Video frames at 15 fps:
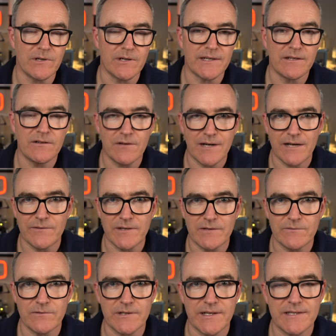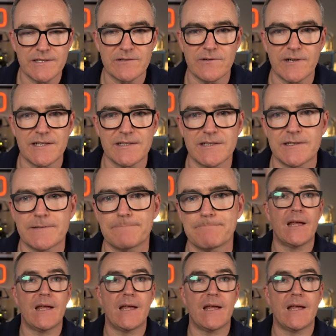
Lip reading: mind not having it fully integrated.